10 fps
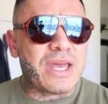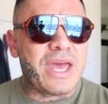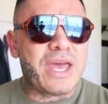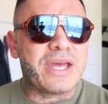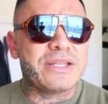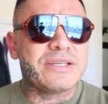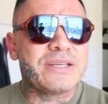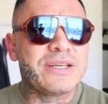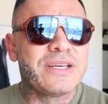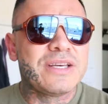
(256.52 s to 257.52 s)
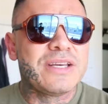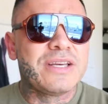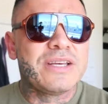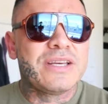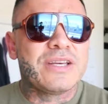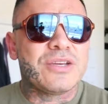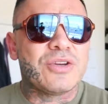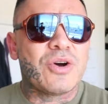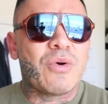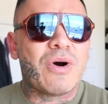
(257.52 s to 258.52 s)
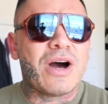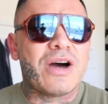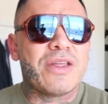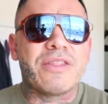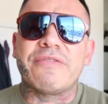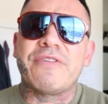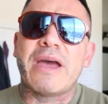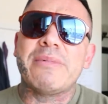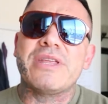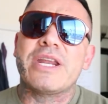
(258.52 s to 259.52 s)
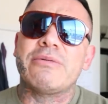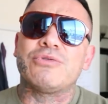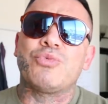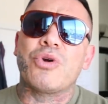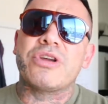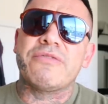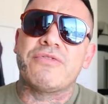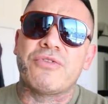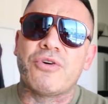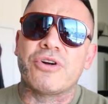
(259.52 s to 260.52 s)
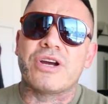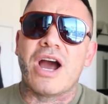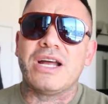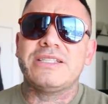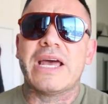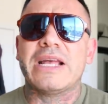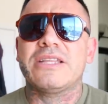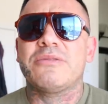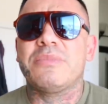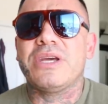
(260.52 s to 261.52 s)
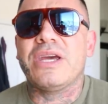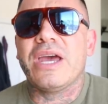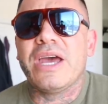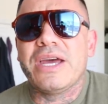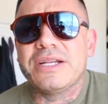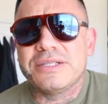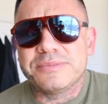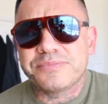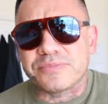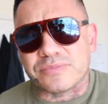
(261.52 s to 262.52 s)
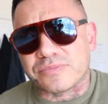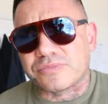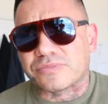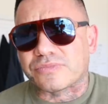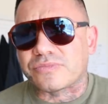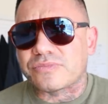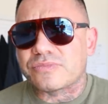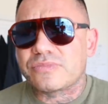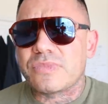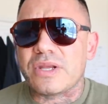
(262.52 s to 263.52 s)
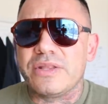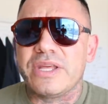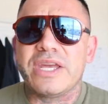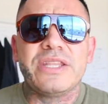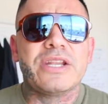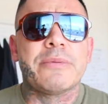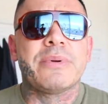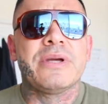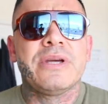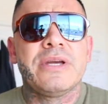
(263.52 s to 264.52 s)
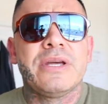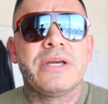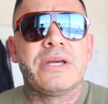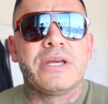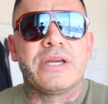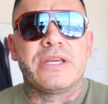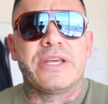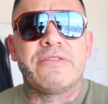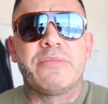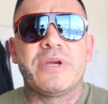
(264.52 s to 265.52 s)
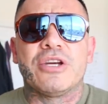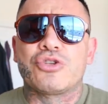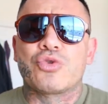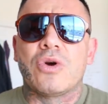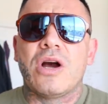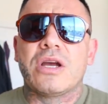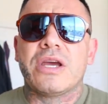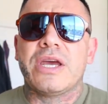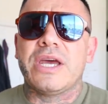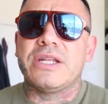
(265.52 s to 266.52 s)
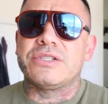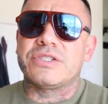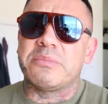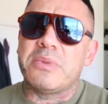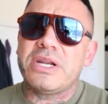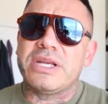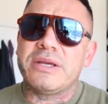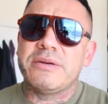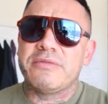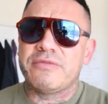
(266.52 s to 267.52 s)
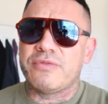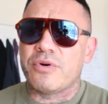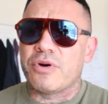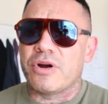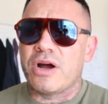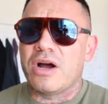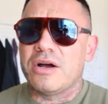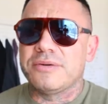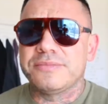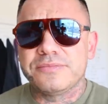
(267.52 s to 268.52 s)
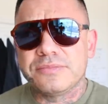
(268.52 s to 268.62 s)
And you know, the family that I was working for contacted me, and they ended up giving me a truck and some money for,